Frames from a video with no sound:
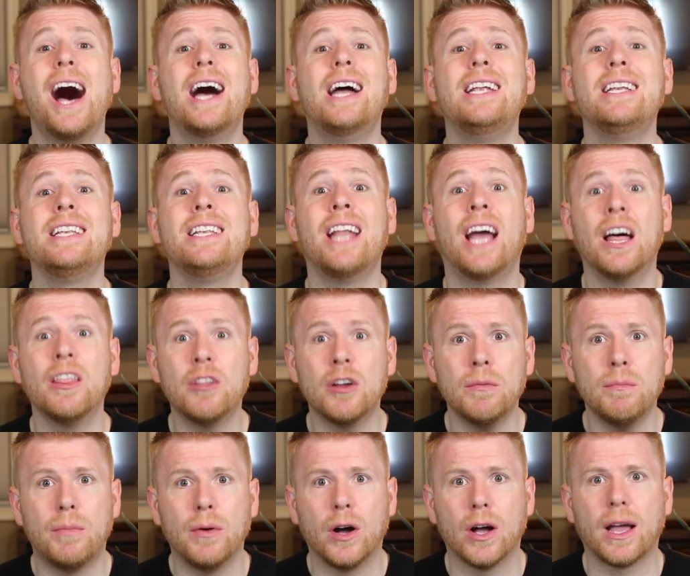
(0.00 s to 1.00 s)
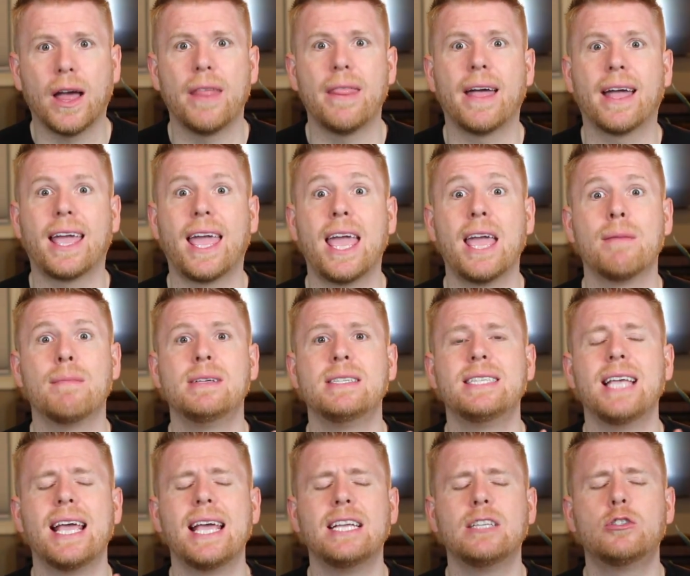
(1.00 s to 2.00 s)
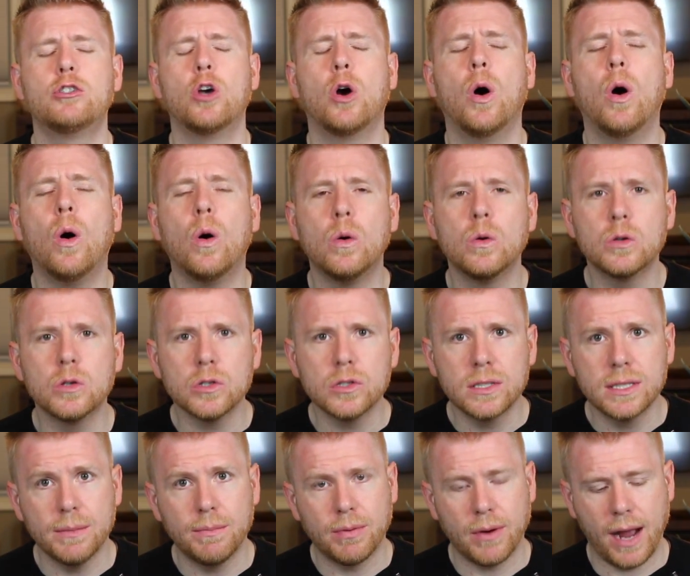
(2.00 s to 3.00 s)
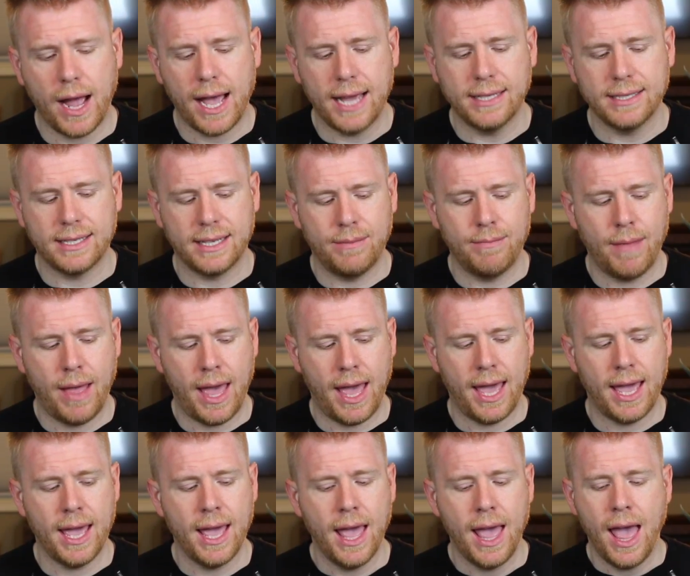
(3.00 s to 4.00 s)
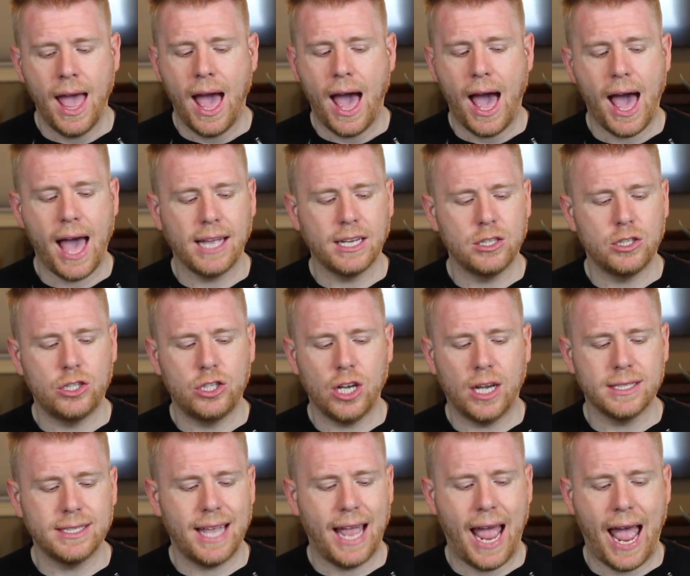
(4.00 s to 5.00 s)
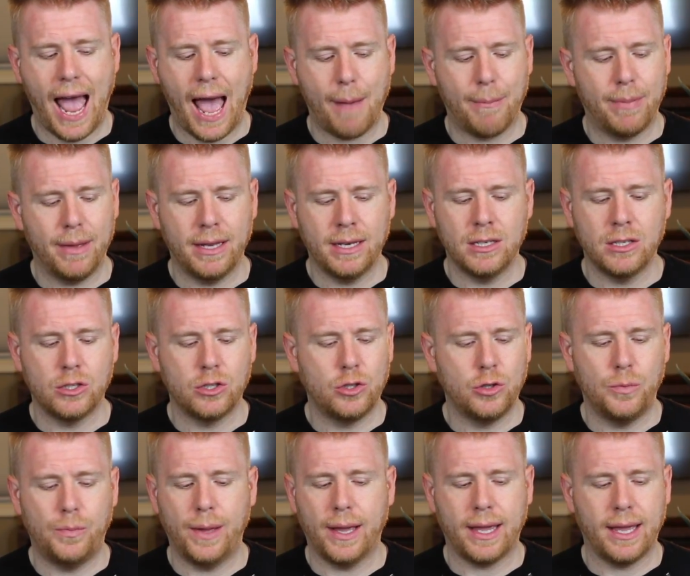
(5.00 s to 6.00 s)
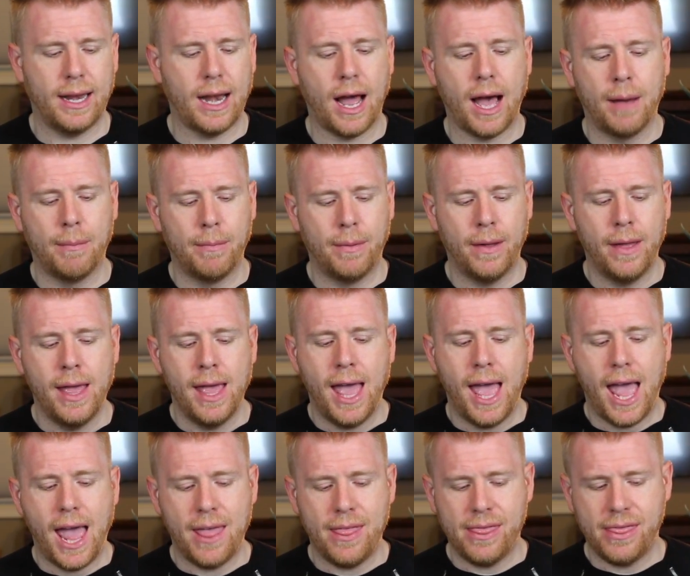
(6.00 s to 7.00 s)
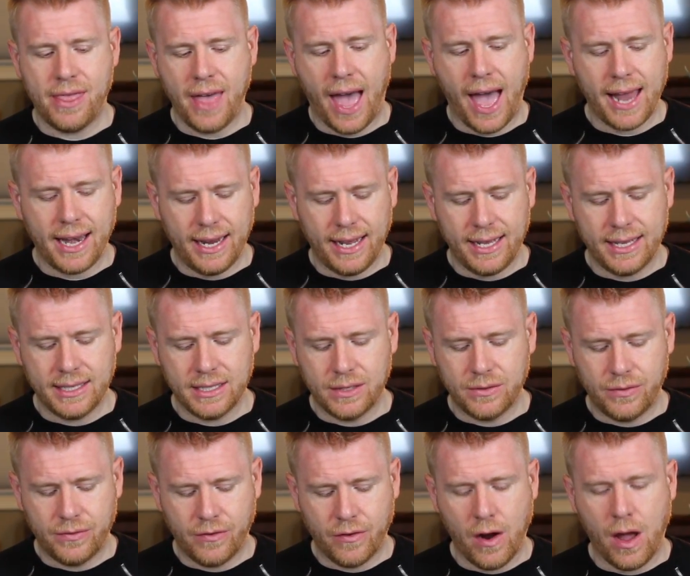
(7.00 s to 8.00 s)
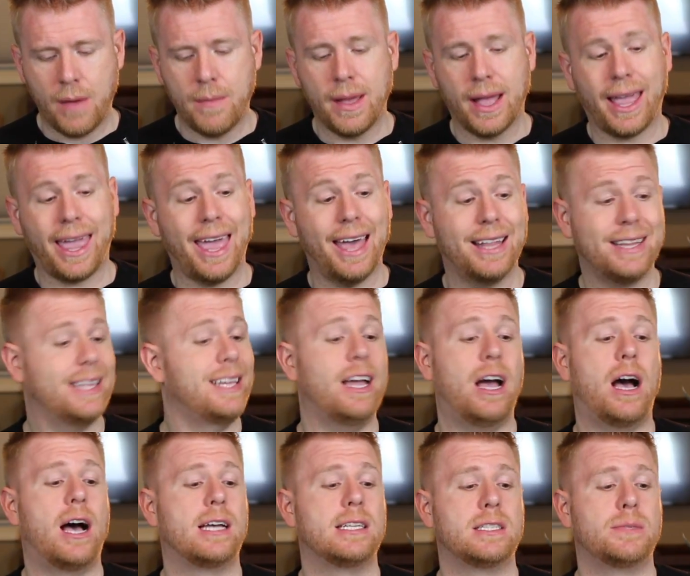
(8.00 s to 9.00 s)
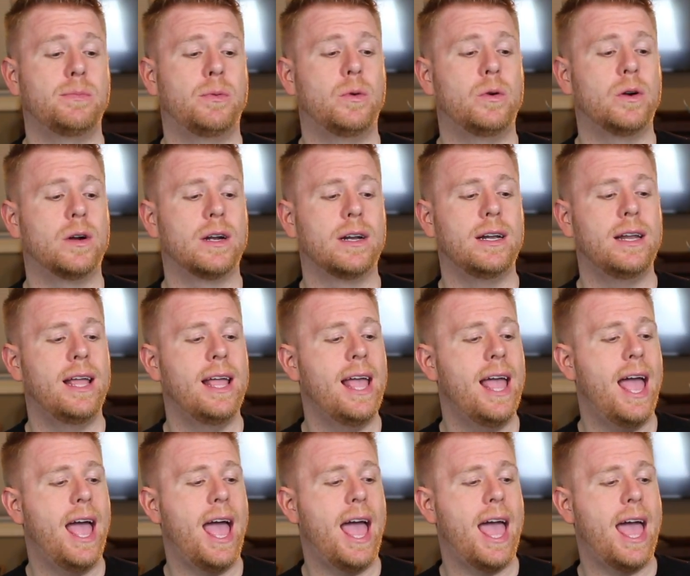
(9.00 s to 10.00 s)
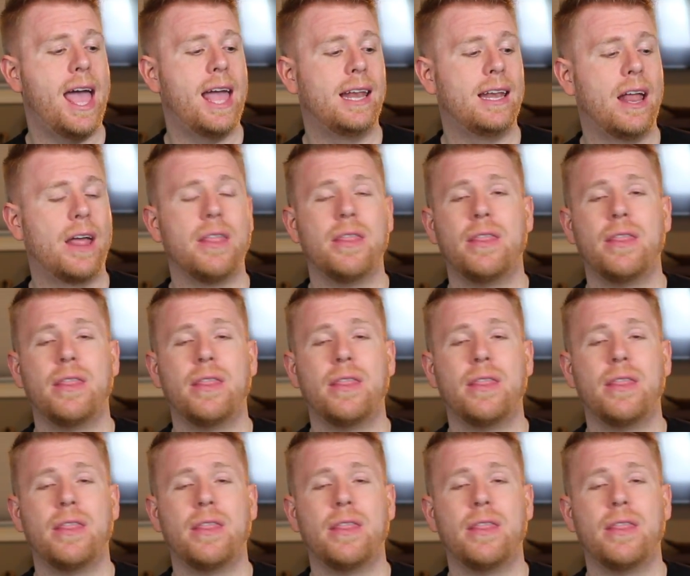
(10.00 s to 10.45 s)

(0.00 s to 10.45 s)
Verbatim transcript: Another book that came as a total surprise in May, I just happened to pick it up, and that is from Kelly Osbourne, and